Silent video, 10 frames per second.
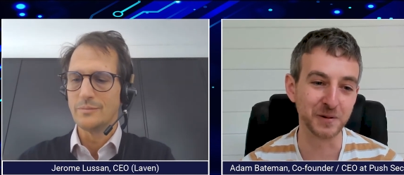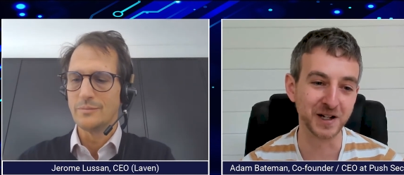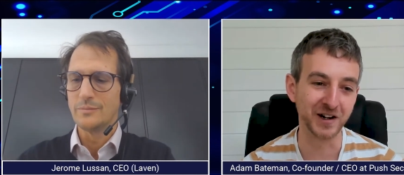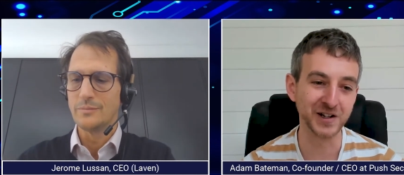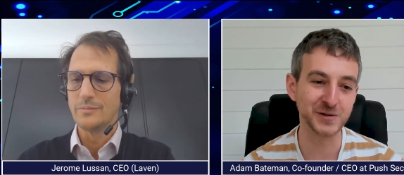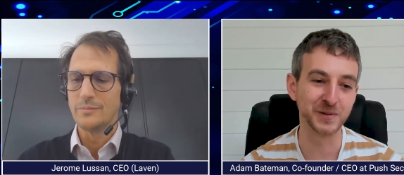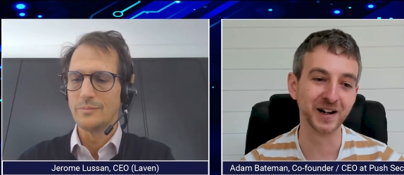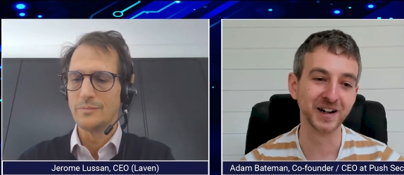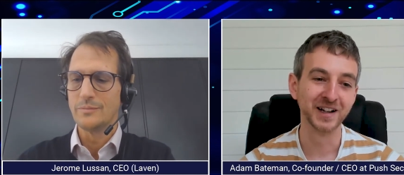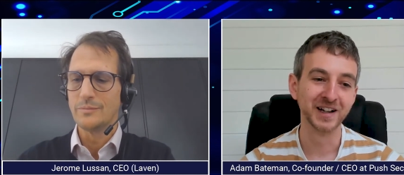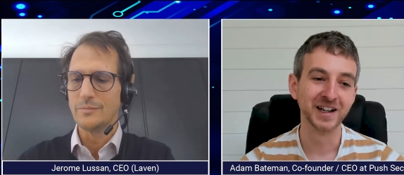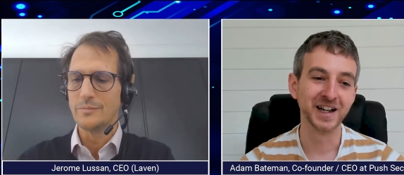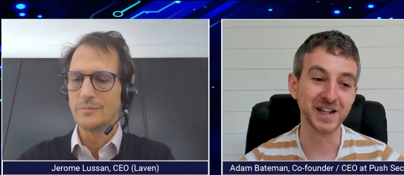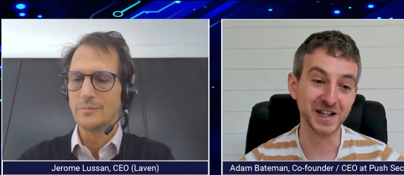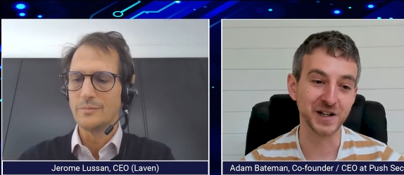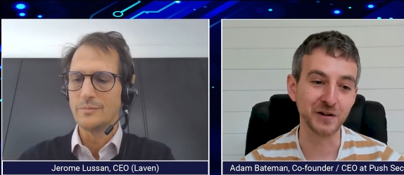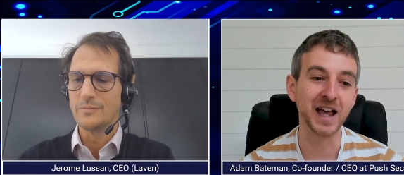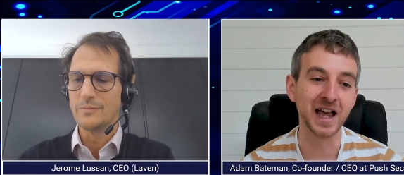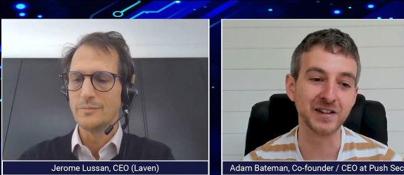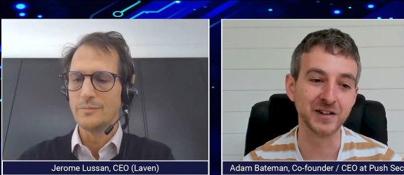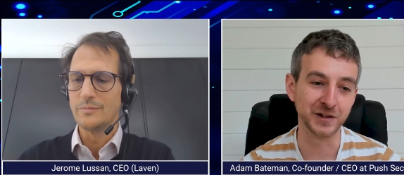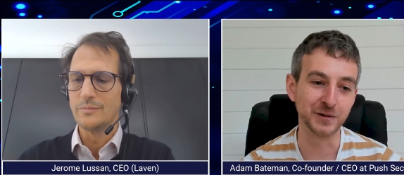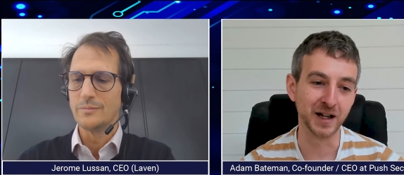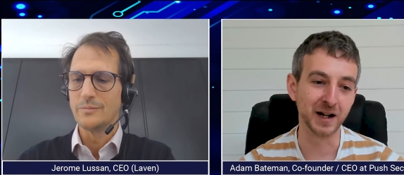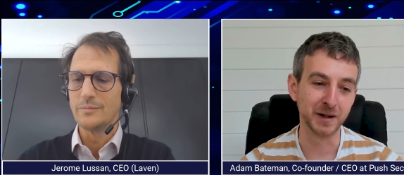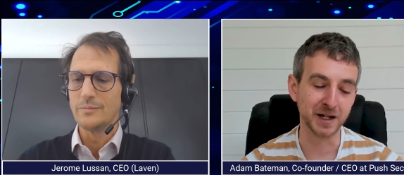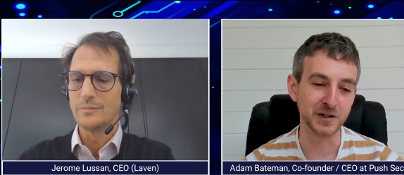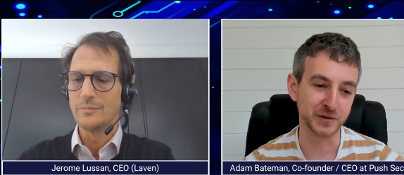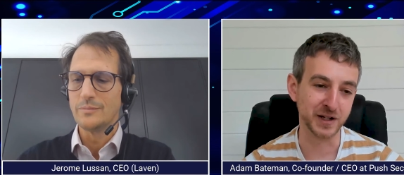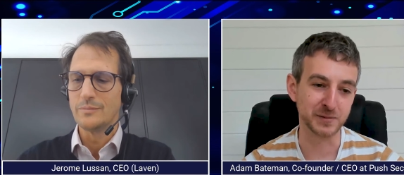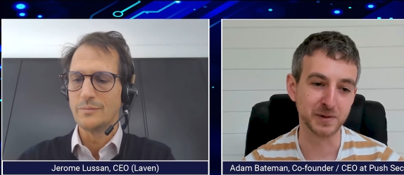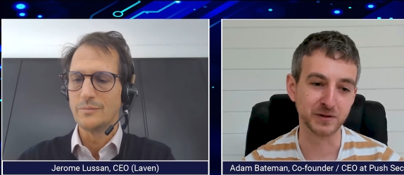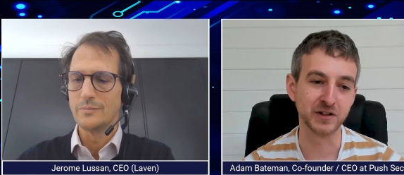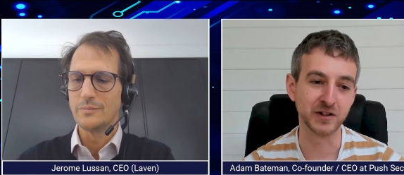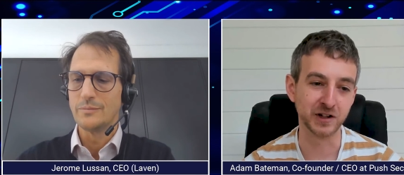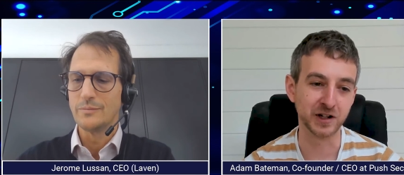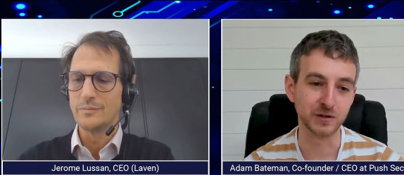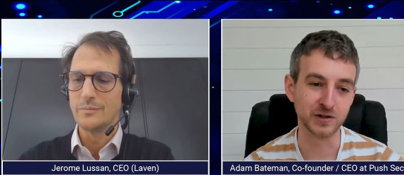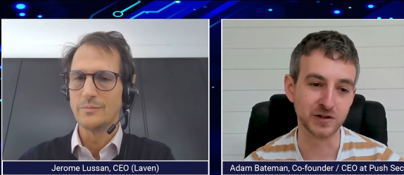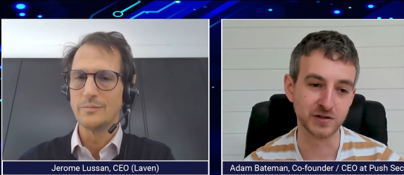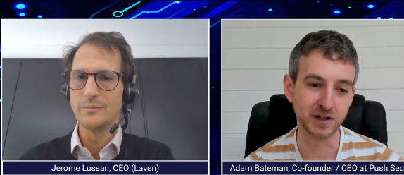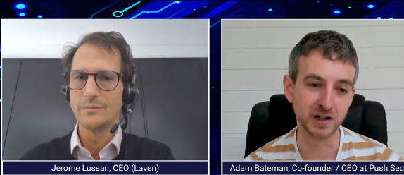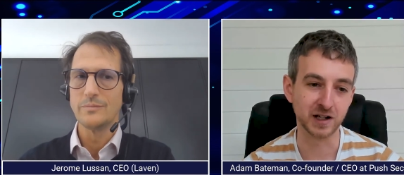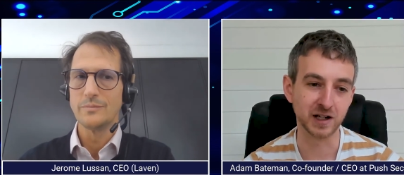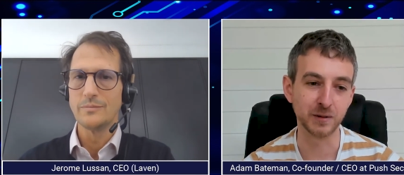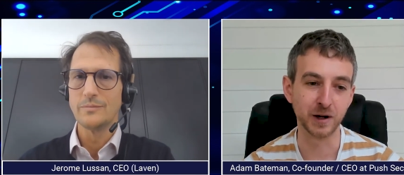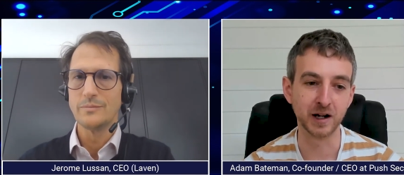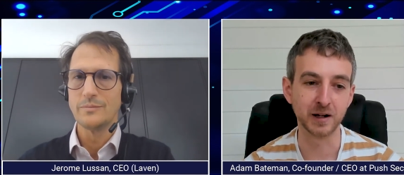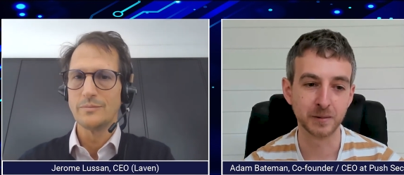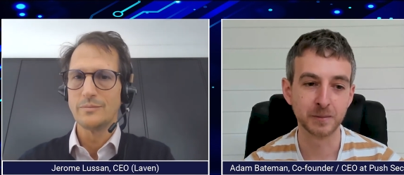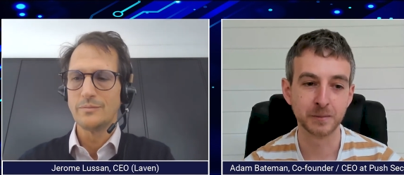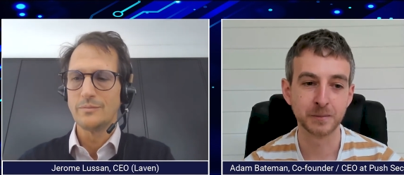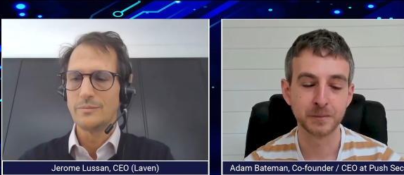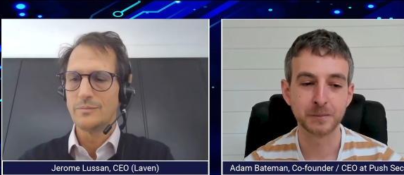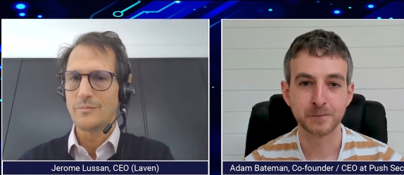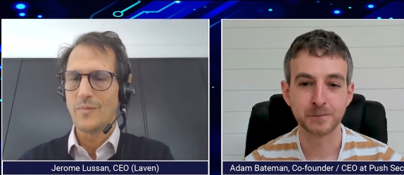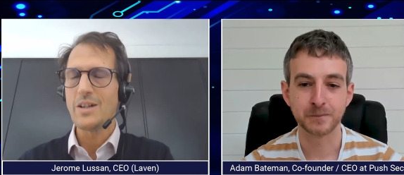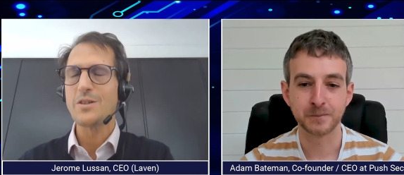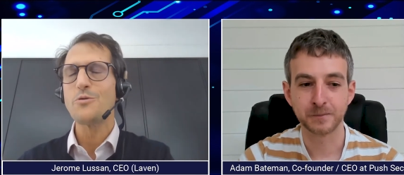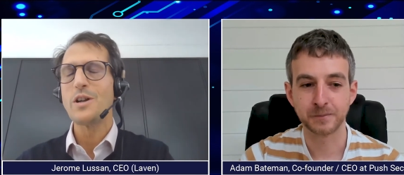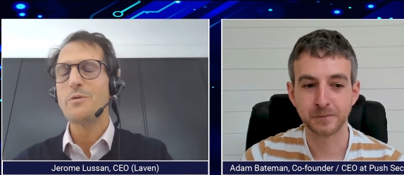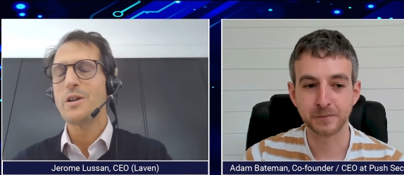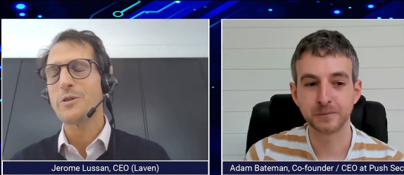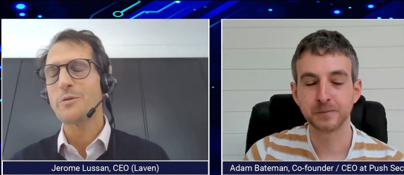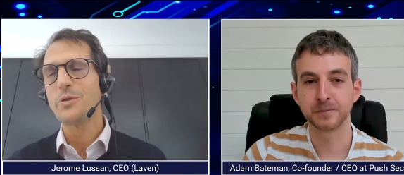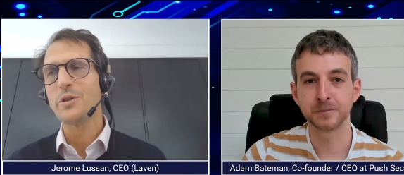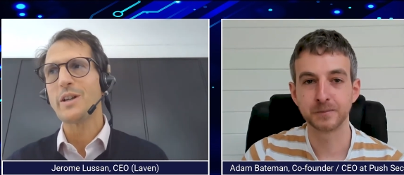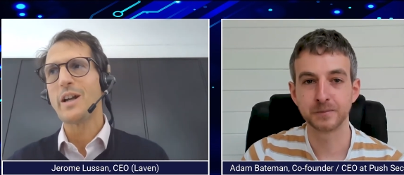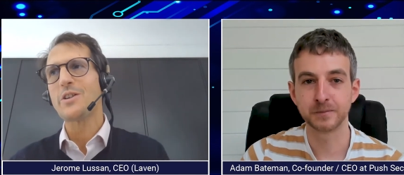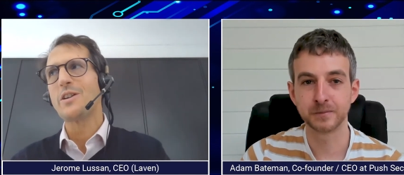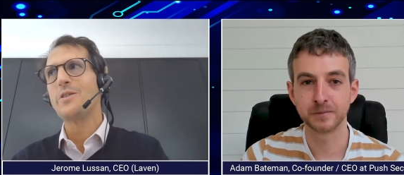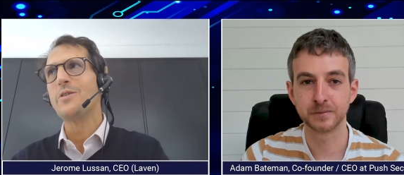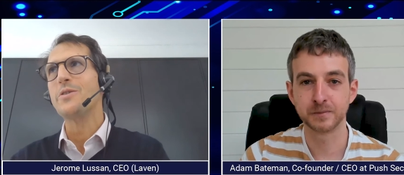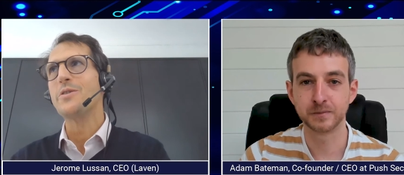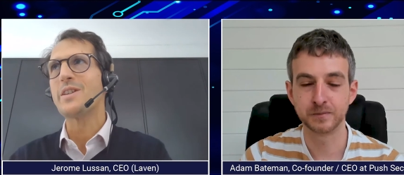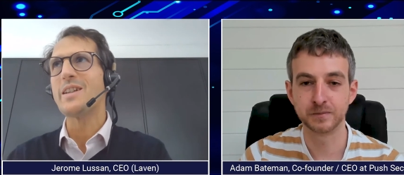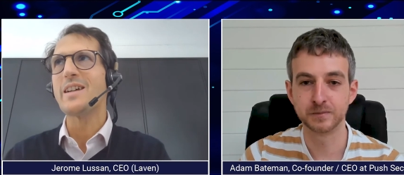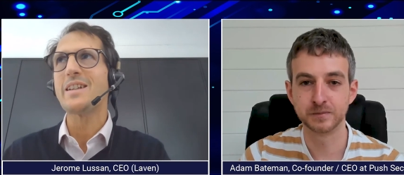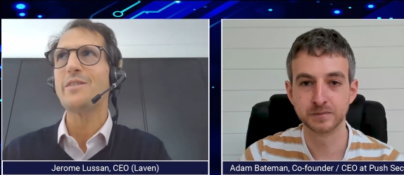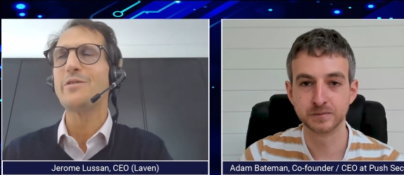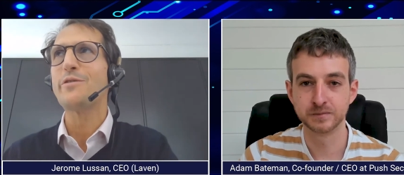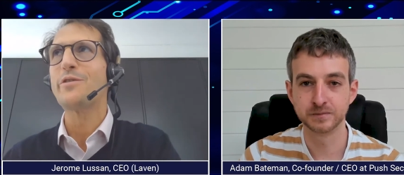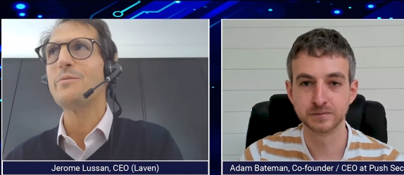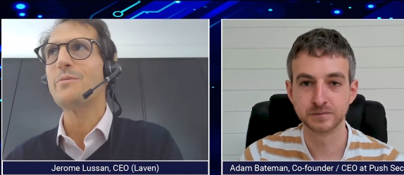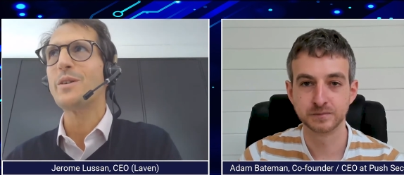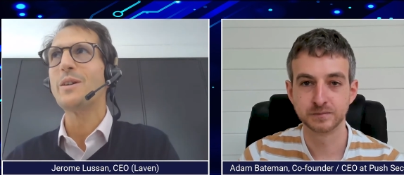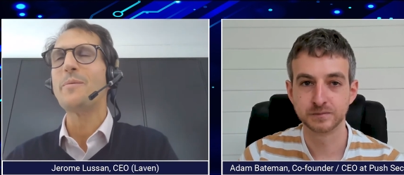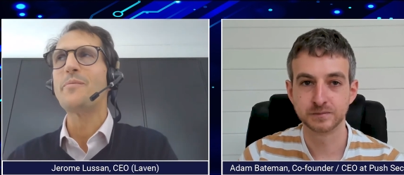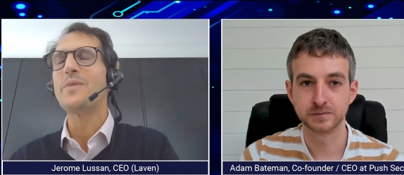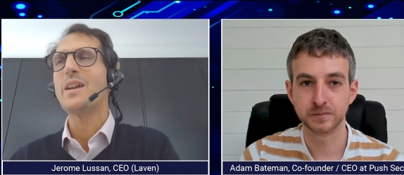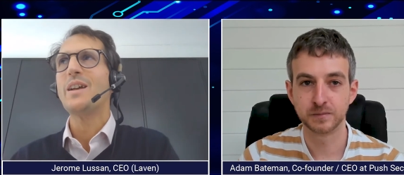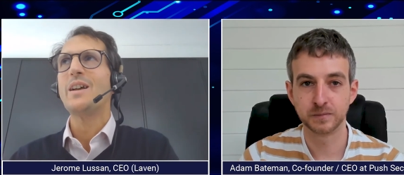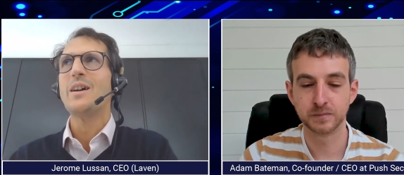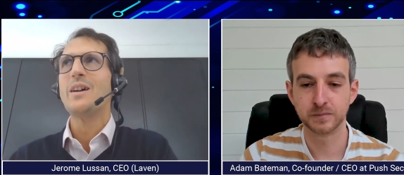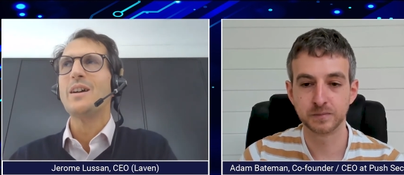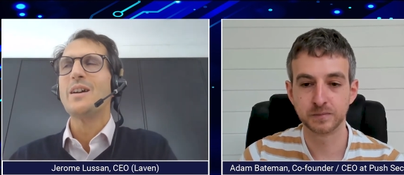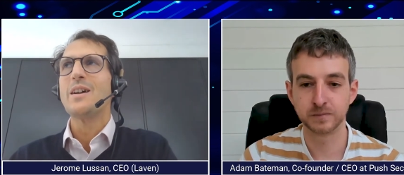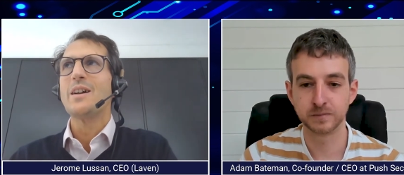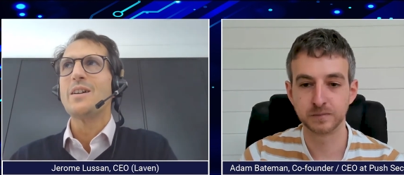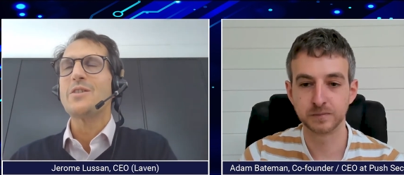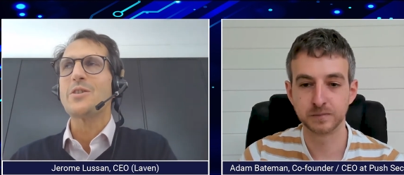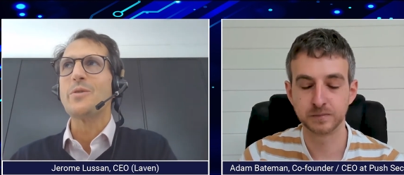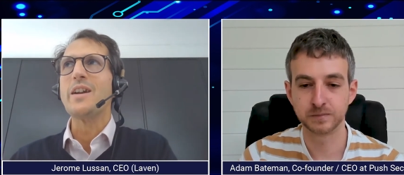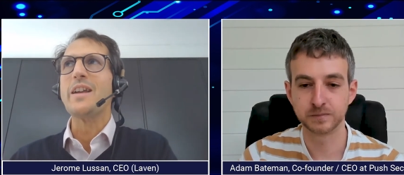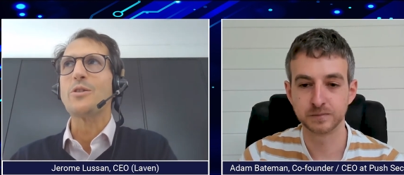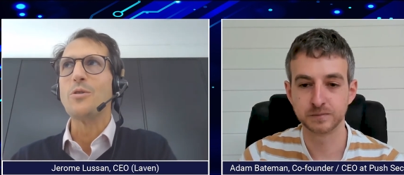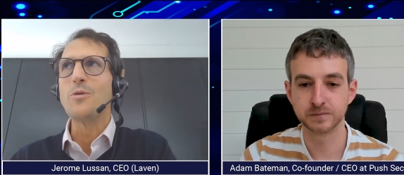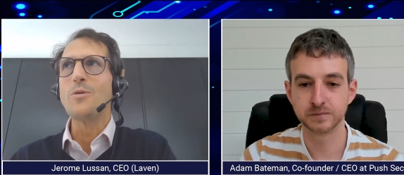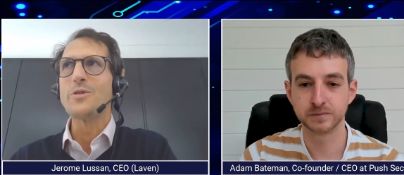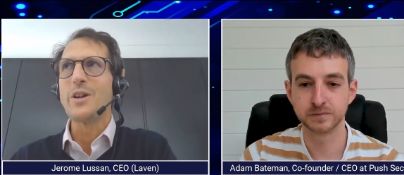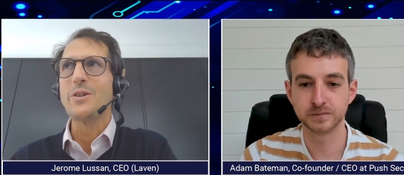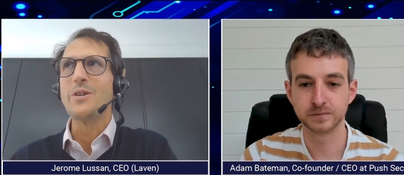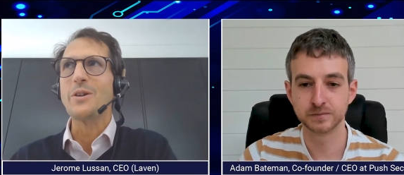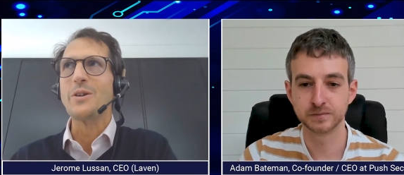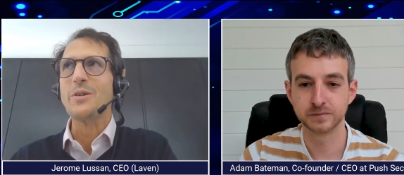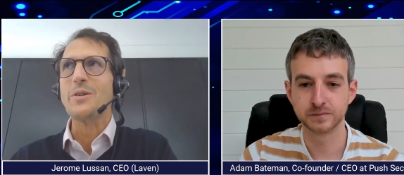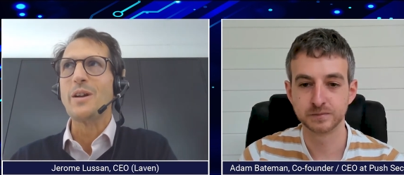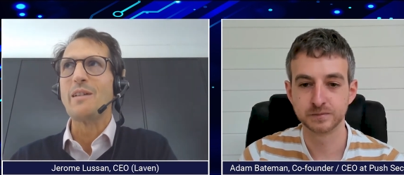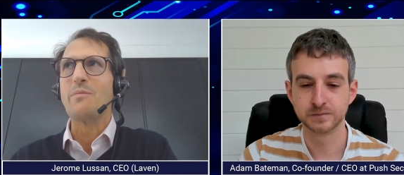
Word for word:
Speaker 1: to be nice, but it's okay to do that. making sure that's built into the culture is really the key way.
Speaker 2: That's a really really good point, and actually you see that even from um, screening calls, don't you?